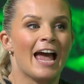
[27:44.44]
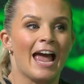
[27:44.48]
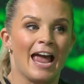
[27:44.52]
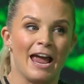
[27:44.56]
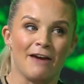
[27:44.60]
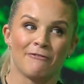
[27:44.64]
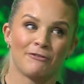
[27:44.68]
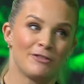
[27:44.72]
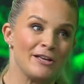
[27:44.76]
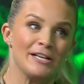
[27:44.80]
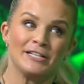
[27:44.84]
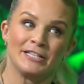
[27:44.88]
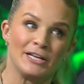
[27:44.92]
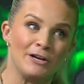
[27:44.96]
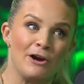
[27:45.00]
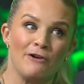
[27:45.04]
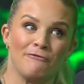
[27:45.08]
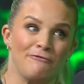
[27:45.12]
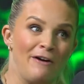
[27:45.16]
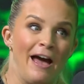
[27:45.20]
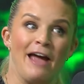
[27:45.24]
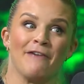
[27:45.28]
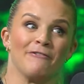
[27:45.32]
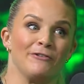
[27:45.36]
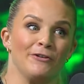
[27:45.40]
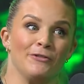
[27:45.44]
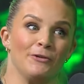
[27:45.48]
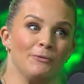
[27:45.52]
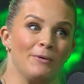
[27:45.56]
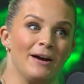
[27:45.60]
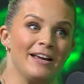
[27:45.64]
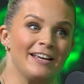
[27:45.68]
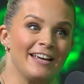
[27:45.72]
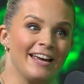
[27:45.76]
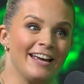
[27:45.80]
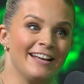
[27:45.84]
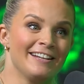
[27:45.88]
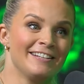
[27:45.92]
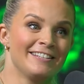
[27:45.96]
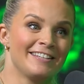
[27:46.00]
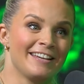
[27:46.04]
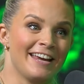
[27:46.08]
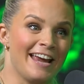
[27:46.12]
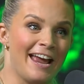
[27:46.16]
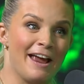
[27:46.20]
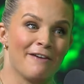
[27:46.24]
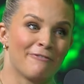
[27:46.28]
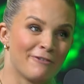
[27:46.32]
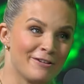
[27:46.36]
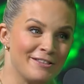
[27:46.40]
Everything's in her favour on the weekend.
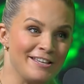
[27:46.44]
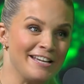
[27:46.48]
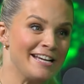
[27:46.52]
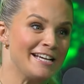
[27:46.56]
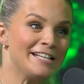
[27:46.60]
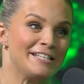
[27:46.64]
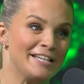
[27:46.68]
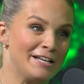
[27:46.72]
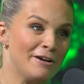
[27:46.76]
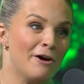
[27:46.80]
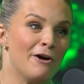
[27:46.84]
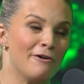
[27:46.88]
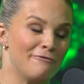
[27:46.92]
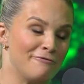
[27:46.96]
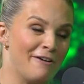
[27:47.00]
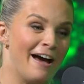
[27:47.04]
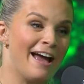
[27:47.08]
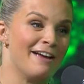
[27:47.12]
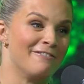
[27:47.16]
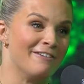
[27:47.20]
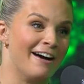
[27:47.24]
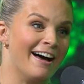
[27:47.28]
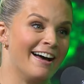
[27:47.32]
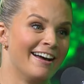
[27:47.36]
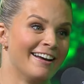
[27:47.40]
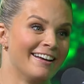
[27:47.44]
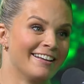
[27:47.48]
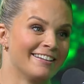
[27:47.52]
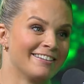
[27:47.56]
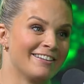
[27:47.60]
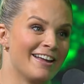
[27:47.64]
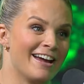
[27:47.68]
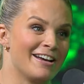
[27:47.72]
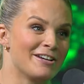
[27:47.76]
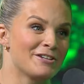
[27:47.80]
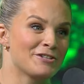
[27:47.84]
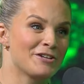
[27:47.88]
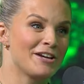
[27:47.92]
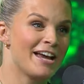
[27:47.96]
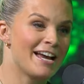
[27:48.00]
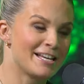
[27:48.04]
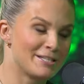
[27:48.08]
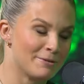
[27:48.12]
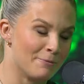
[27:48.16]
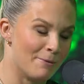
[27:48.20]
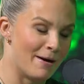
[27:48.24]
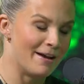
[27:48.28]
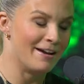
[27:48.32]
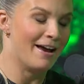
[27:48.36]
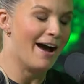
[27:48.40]
Everything is in her favour. Like, she
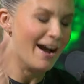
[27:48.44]
hasn't won.